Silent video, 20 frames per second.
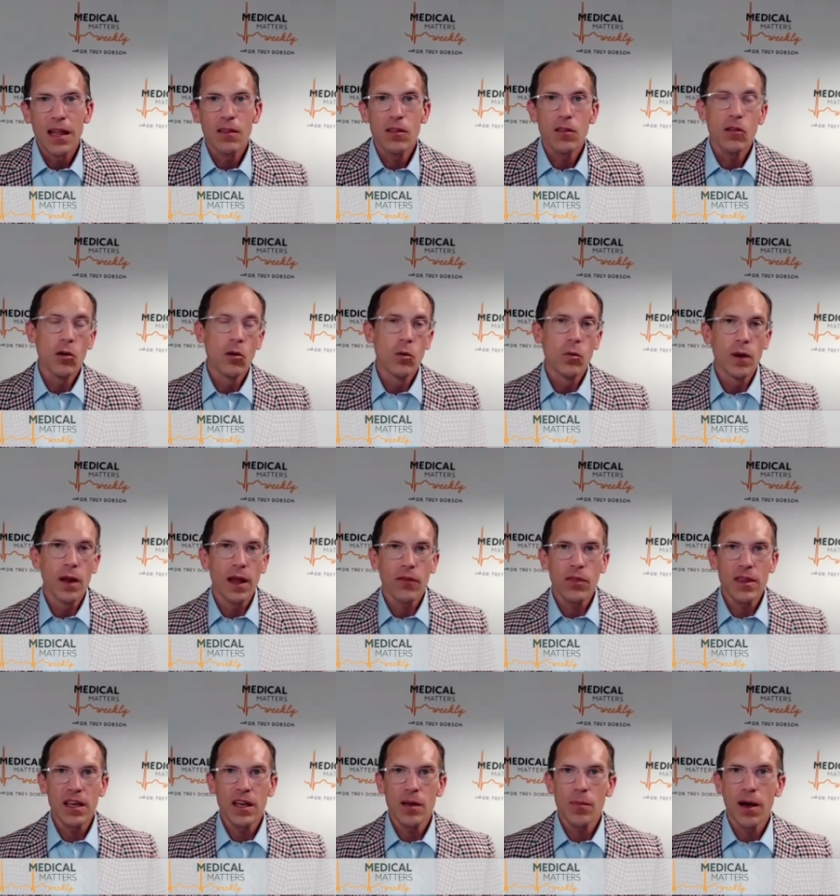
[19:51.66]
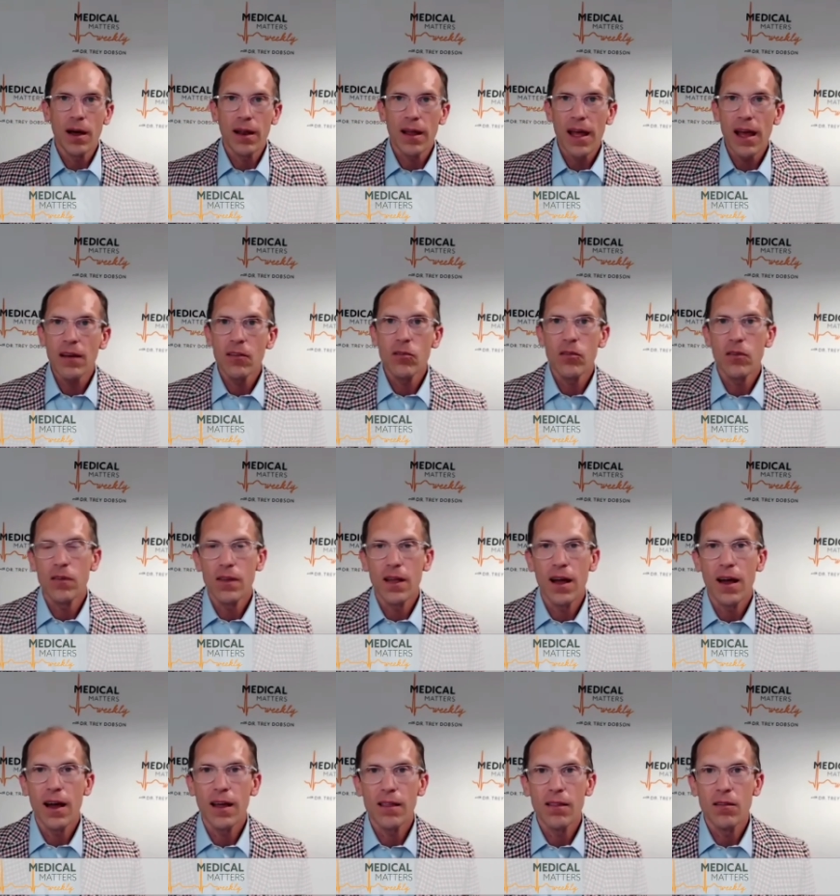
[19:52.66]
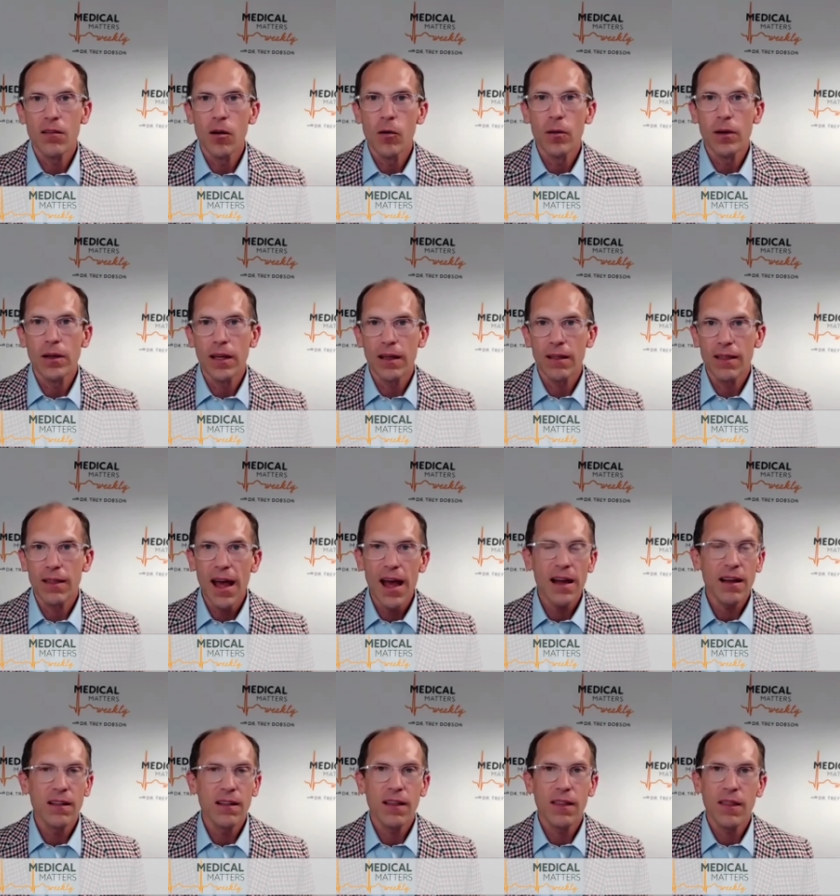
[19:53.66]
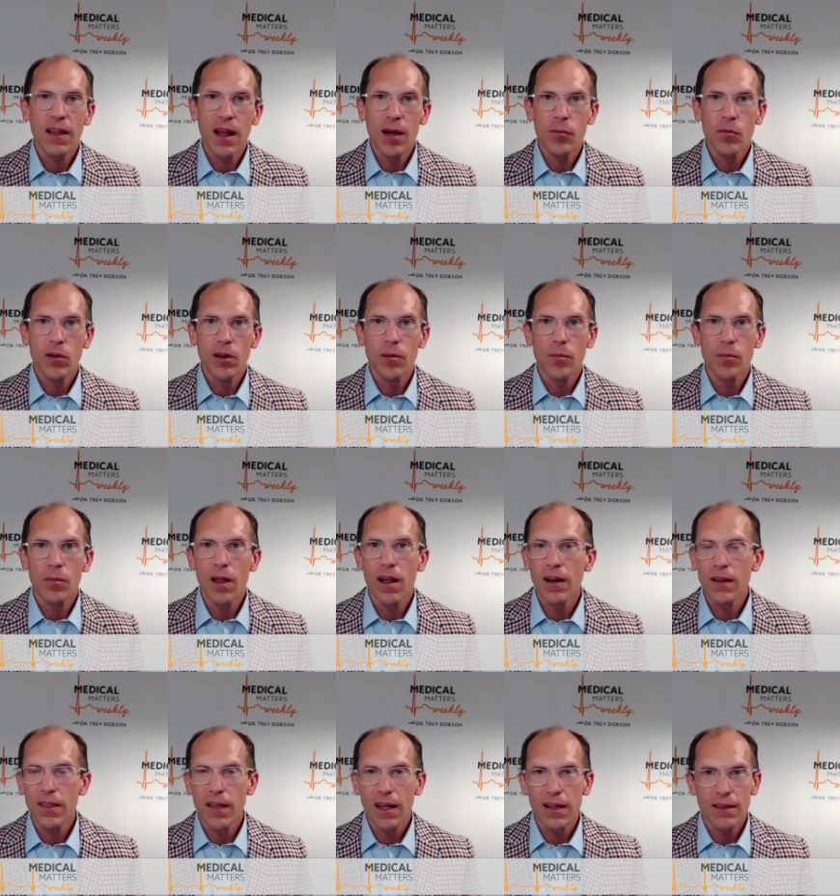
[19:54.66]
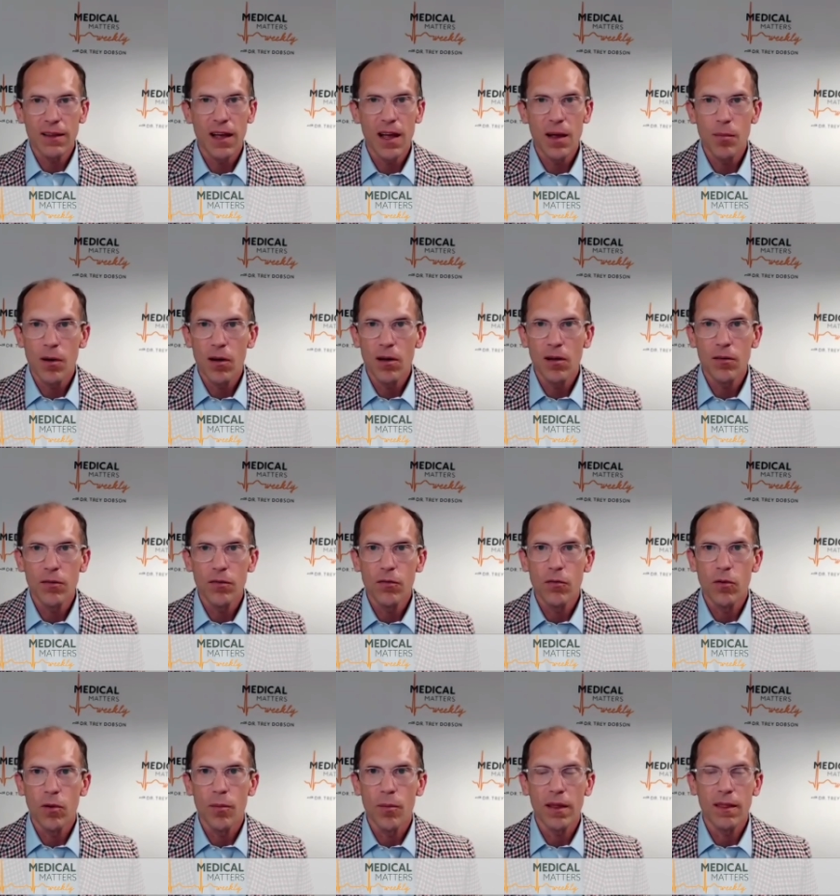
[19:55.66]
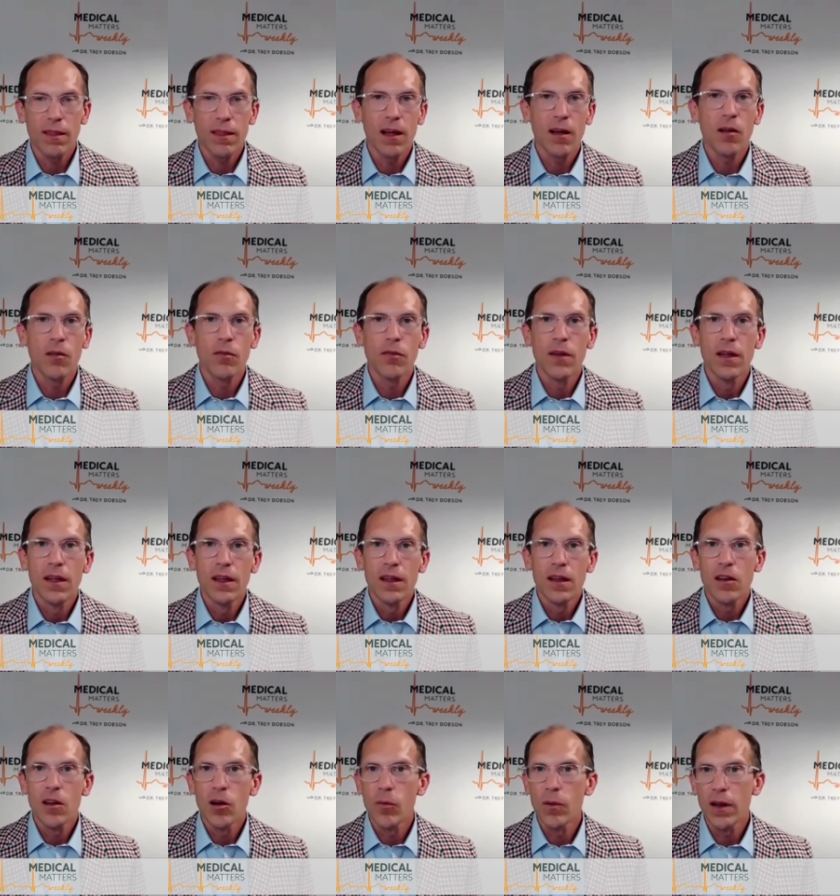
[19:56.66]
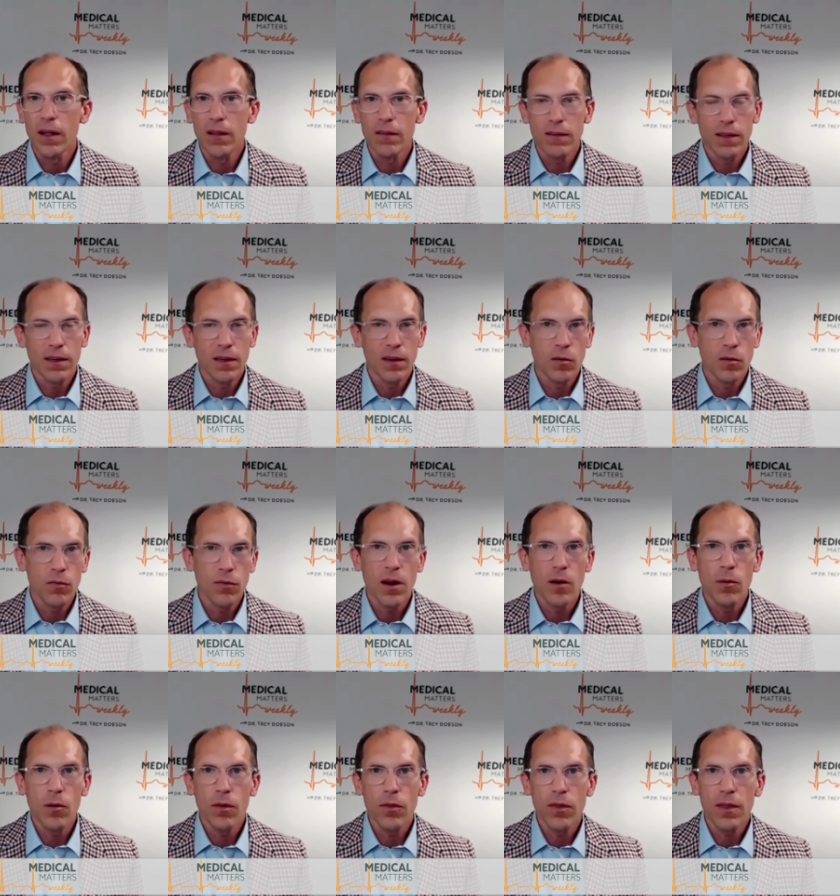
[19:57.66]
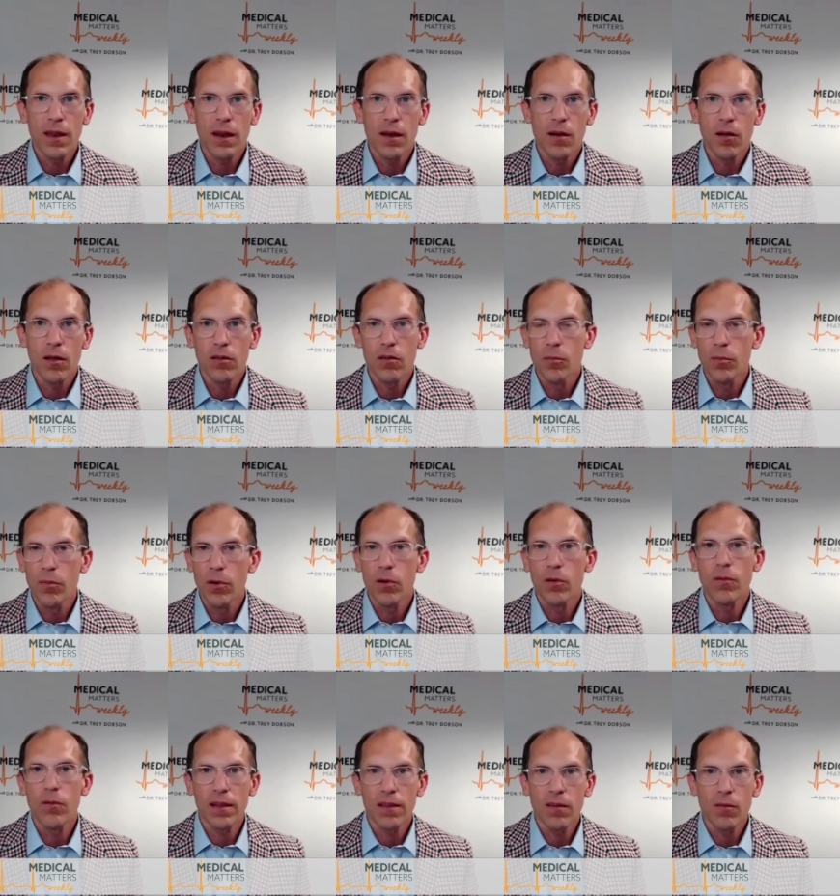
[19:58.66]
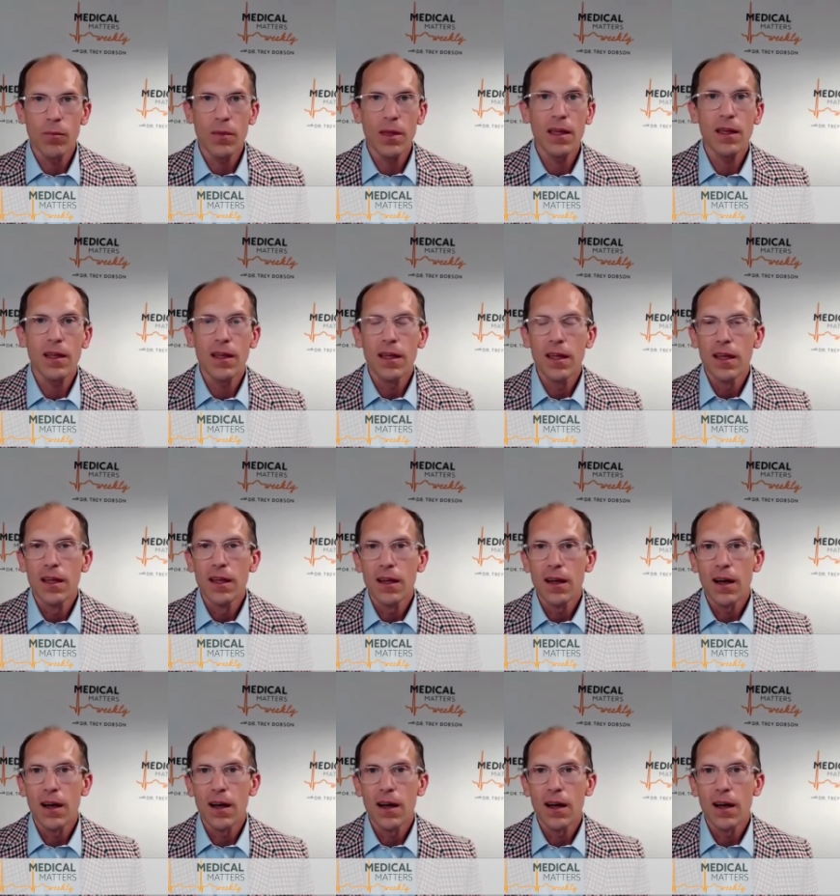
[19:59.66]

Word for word: And so when I think about exercise, knowing exactly that I'm going to block that time off for myself, no one else can interfere with it, it also motivates me.